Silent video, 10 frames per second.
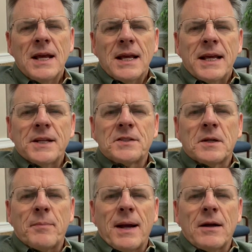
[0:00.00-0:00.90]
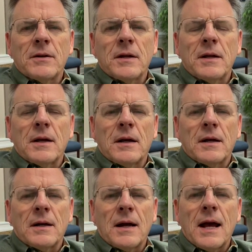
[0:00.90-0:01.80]
It's about
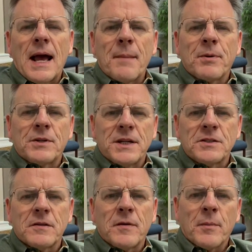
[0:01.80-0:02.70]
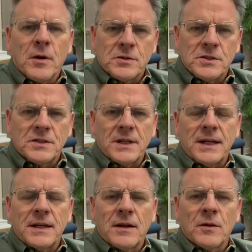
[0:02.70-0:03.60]
a hypertensive
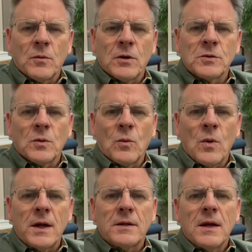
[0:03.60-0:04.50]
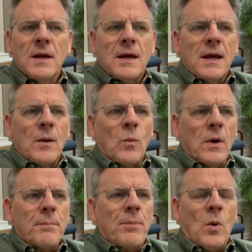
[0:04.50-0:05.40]
emergency. In other words, at
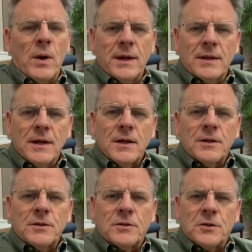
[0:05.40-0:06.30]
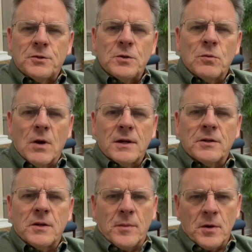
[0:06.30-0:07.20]
what point should you
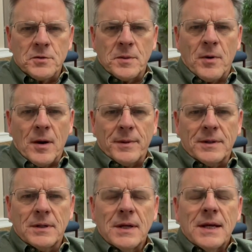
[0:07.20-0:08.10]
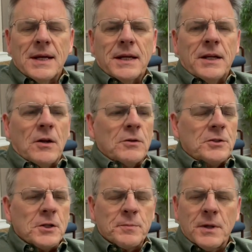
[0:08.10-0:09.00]
run to the emergency department? You know,
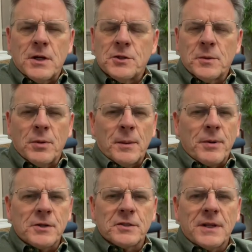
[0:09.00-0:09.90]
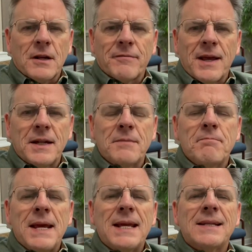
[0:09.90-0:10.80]
just because your blood pressure is elevated
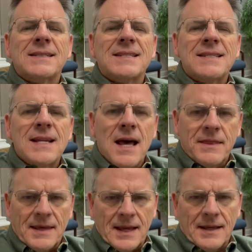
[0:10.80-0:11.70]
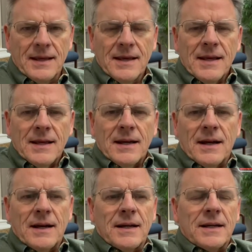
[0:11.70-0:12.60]
means nothing.
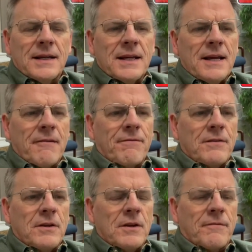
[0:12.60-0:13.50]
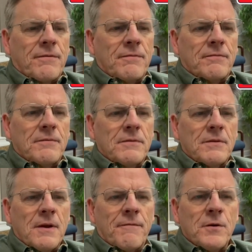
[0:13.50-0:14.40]

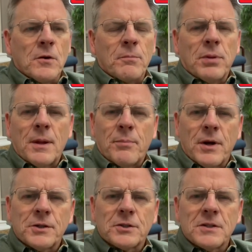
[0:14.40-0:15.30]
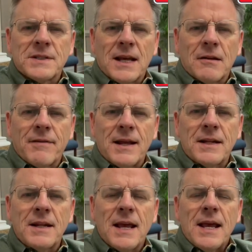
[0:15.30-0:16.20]
If your blood pressure is
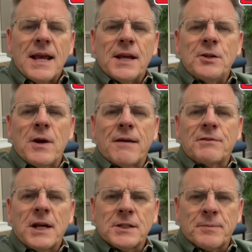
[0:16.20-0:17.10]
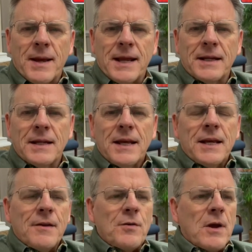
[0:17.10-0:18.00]
elevated and you have chest pain,
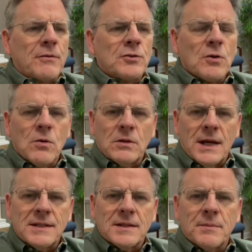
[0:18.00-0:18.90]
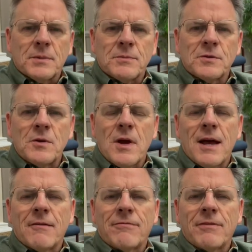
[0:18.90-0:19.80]
if you have stroke-like symptoms, you
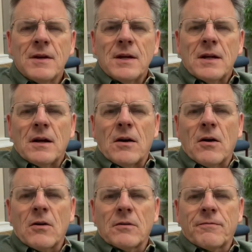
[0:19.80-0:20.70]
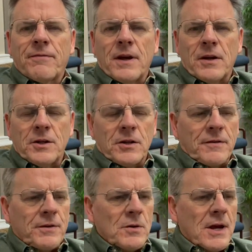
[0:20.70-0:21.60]
have heart failure,
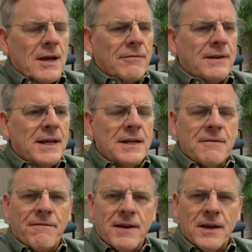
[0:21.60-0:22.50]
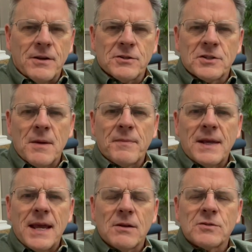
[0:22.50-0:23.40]
if you have kidney failure,
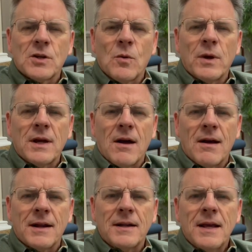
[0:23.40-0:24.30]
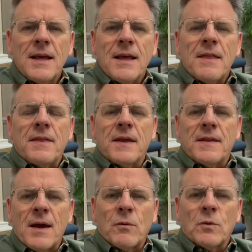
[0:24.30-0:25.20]
something else going on, then
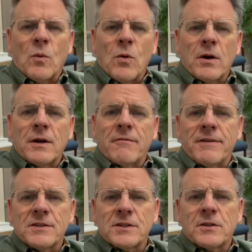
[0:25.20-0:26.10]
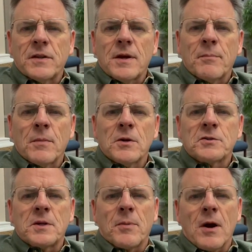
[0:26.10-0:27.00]
that would warrant a visit to the
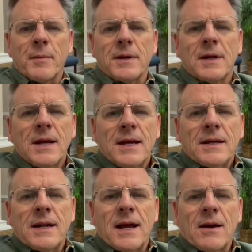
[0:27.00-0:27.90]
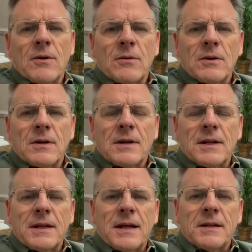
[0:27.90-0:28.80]
emergency department. Now,
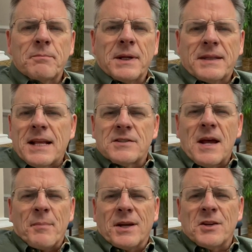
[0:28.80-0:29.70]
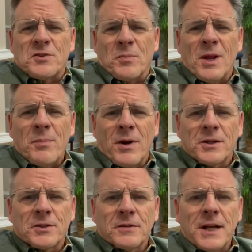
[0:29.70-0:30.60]
but that's not because of your blood
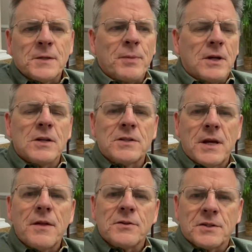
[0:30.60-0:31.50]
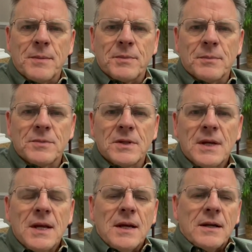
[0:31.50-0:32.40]
pressure, that's because of the other symptoms.
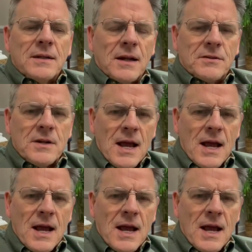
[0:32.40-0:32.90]
Dr.